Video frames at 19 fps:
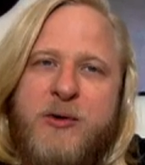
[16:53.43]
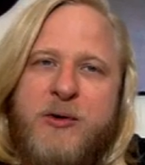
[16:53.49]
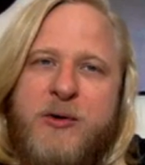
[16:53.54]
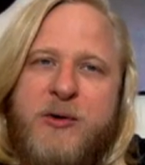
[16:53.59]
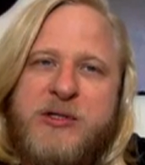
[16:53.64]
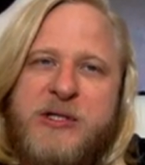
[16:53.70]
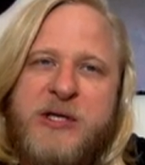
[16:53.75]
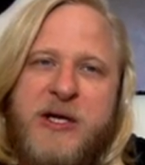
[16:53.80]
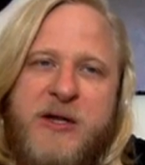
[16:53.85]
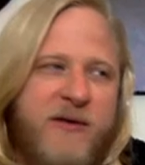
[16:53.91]

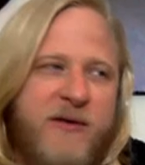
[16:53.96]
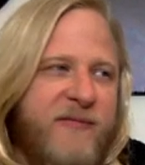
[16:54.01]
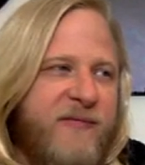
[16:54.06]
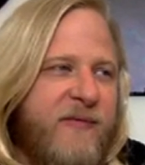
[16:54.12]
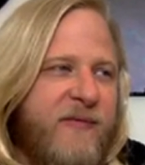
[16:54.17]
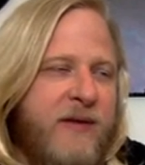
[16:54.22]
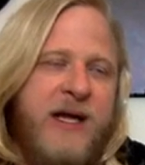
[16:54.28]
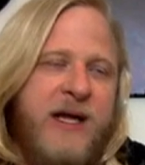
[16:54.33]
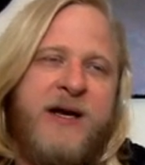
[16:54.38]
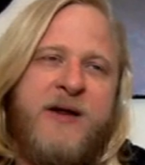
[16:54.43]
person
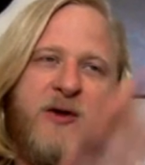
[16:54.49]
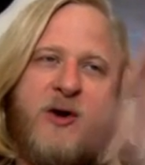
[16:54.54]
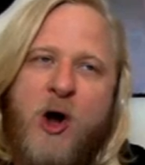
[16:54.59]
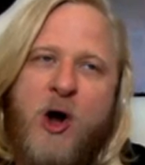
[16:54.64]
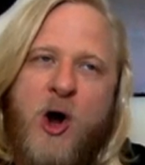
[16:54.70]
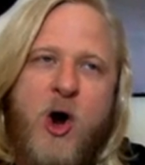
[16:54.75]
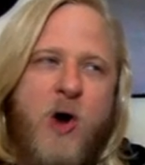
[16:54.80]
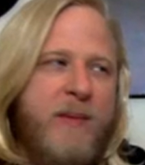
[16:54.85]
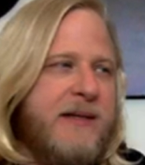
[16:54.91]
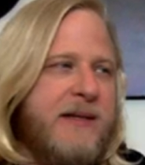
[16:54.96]
into their
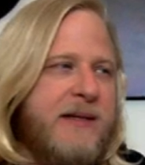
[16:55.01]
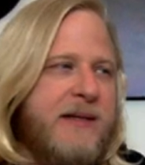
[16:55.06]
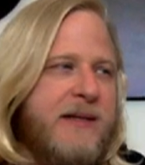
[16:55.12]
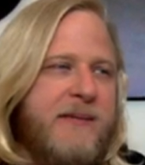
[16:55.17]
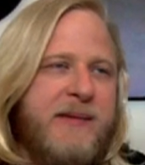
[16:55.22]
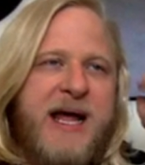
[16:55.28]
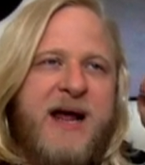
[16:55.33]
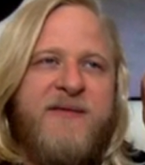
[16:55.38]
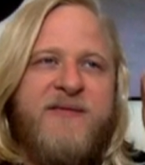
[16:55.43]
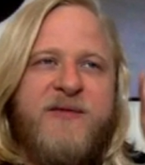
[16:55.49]
home and sit them
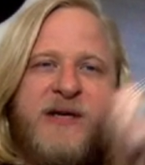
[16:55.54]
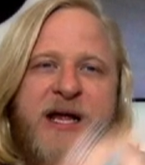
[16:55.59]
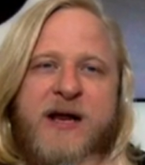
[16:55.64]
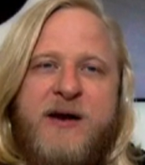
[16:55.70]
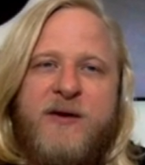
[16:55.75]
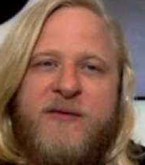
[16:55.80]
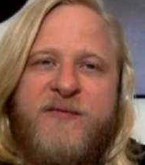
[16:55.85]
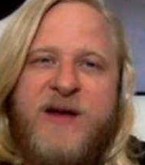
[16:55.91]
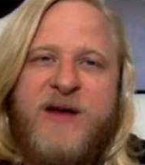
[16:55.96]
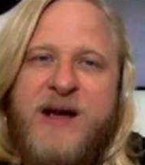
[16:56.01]
down for
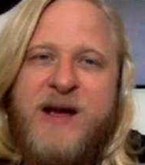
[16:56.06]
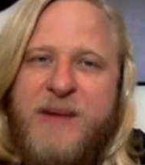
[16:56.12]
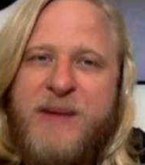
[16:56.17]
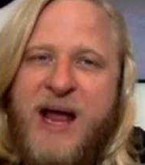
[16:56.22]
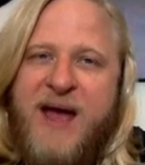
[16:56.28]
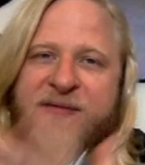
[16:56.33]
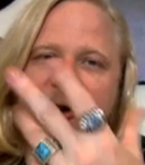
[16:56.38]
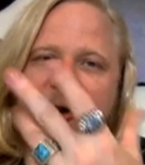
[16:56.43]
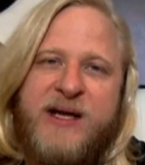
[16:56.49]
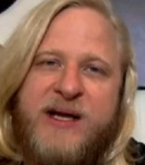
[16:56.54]
dinner, feed them, and
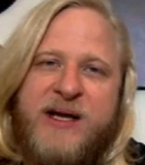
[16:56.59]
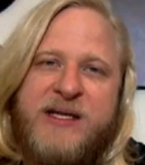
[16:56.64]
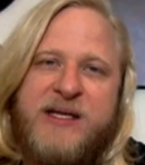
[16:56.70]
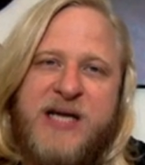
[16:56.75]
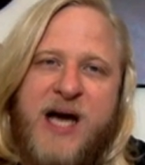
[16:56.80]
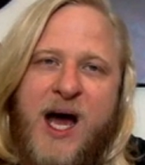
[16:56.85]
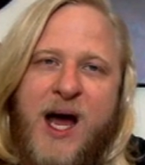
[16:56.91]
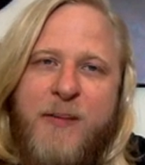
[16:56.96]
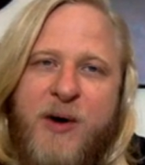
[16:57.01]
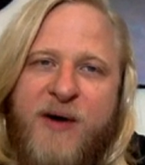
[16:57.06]
have a great
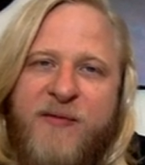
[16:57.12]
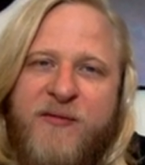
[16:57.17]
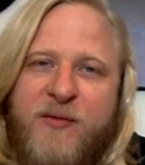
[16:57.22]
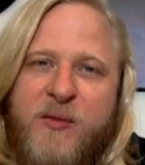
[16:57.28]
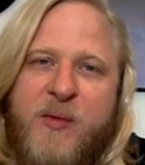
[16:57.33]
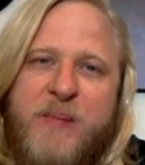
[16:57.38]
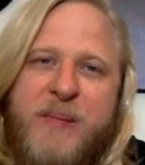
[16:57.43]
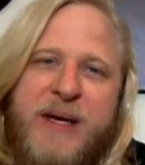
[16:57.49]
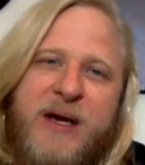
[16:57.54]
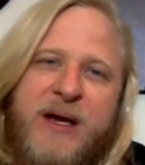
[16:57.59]
time, offer them
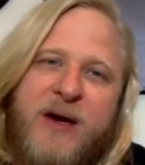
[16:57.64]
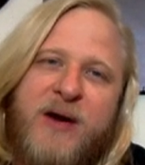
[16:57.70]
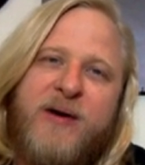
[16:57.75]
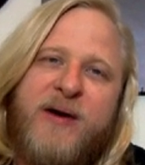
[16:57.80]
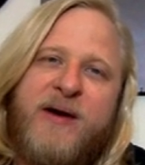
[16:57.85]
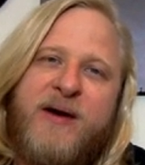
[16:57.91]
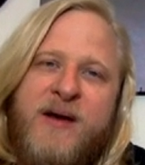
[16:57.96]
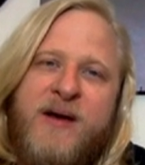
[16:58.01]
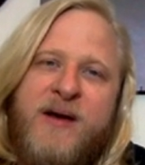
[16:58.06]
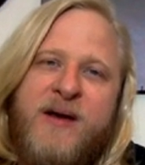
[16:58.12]
a beer,
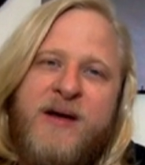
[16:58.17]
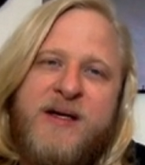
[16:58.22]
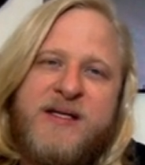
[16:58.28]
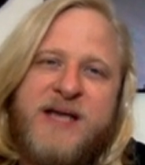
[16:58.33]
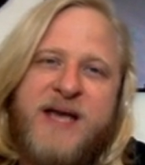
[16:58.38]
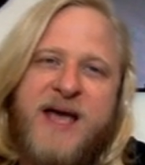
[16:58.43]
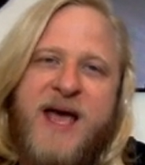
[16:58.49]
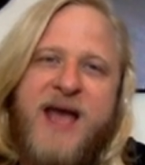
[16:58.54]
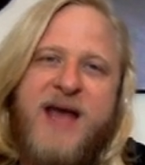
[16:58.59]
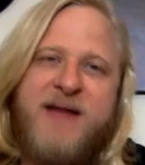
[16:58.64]
and
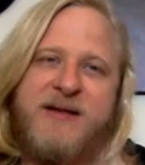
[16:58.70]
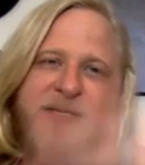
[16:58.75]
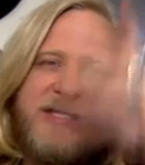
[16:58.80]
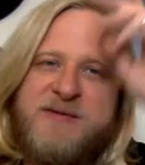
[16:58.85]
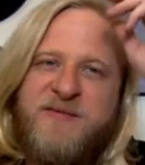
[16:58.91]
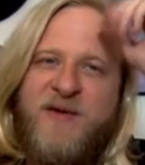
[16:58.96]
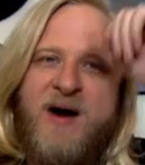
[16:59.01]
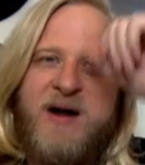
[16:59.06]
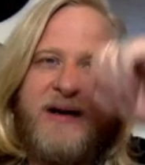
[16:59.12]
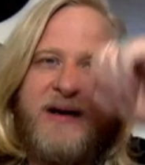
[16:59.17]
say, hey, this is
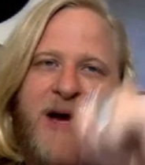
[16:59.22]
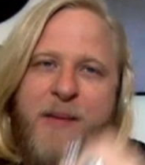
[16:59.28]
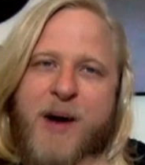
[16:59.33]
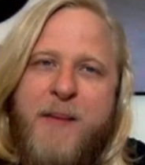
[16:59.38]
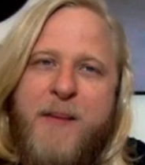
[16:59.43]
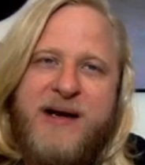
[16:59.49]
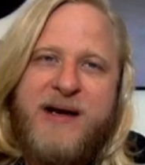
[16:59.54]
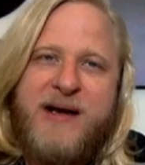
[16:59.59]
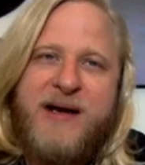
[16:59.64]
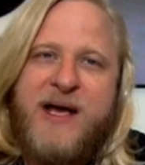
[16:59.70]
fun, come on
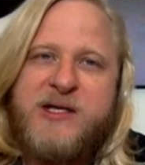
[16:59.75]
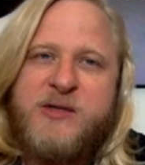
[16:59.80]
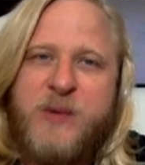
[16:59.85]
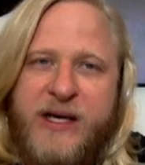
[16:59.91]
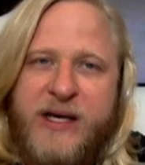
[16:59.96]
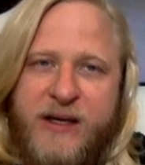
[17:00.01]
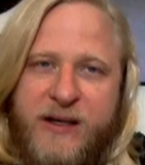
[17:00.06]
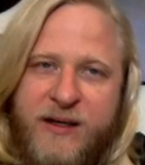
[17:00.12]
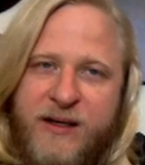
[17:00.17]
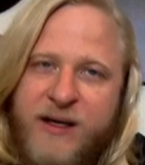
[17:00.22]
back next
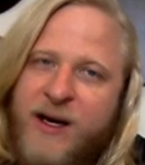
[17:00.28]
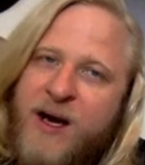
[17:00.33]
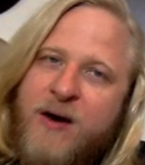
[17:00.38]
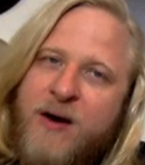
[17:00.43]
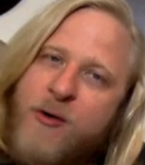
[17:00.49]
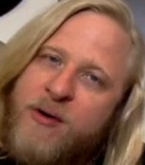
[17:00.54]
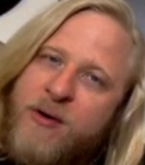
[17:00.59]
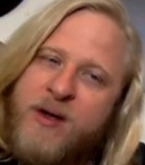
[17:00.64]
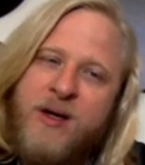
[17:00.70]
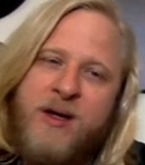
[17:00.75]
week,
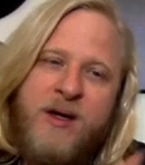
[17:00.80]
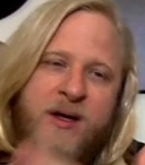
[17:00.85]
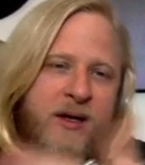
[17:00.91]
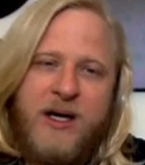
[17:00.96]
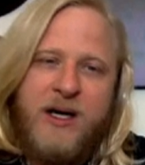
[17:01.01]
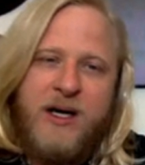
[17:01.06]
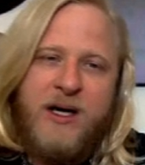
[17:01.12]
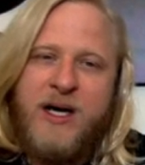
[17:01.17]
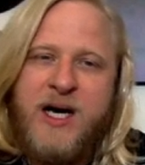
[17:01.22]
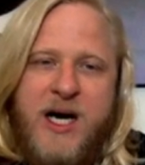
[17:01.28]
The
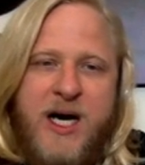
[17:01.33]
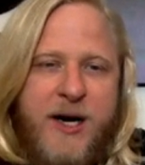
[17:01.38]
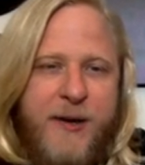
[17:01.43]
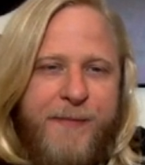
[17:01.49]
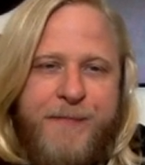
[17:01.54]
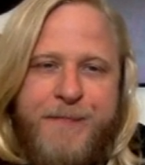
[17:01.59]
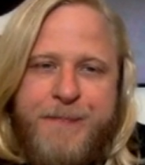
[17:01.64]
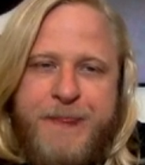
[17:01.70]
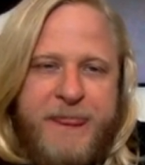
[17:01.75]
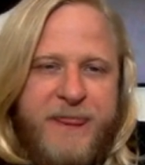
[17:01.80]

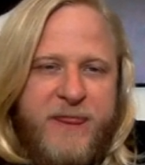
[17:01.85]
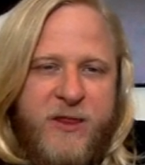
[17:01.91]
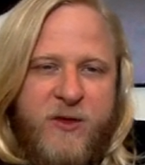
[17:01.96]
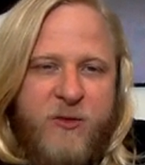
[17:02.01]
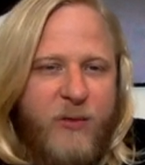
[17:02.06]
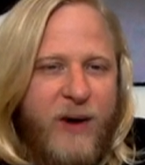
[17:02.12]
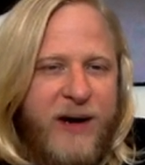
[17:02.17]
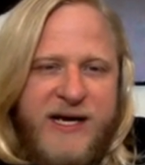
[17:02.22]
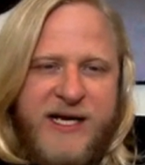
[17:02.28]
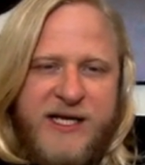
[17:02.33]

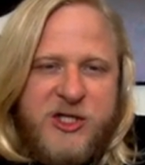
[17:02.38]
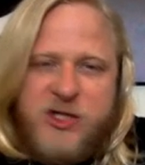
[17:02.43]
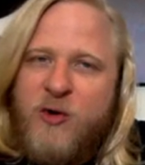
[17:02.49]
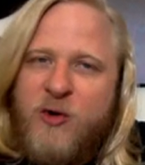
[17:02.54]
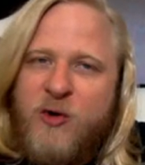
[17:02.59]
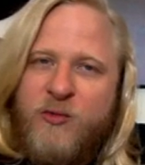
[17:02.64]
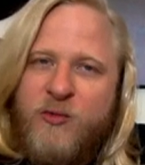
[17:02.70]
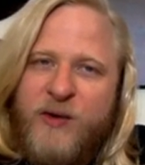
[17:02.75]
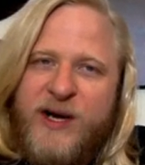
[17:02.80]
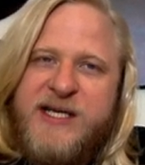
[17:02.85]
rednecks just
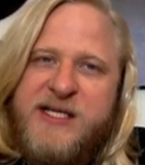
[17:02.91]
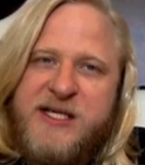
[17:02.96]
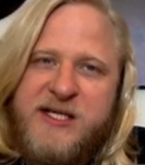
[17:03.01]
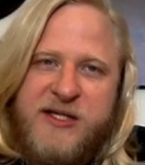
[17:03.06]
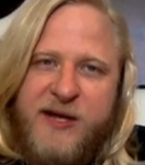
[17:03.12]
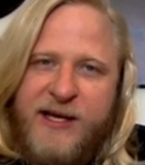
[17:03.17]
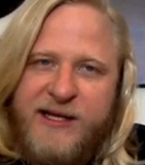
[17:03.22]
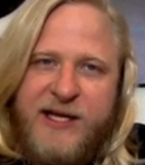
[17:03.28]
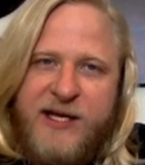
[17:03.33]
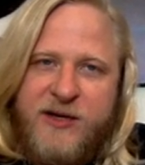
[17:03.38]
aren't racist
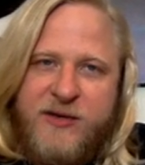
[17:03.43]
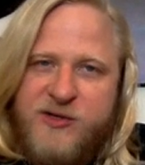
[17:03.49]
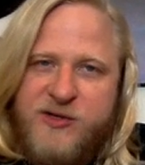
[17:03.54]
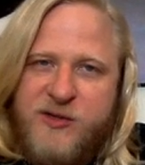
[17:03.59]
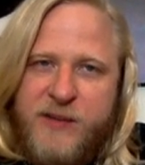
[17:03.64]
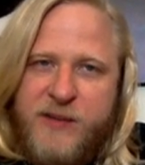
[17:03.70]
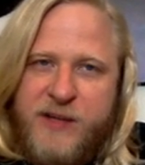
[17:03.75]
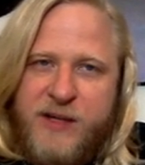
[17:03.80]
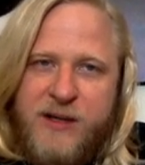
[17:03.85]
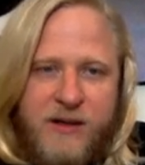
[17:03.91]
like they used to
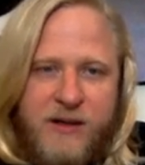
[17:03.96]
be.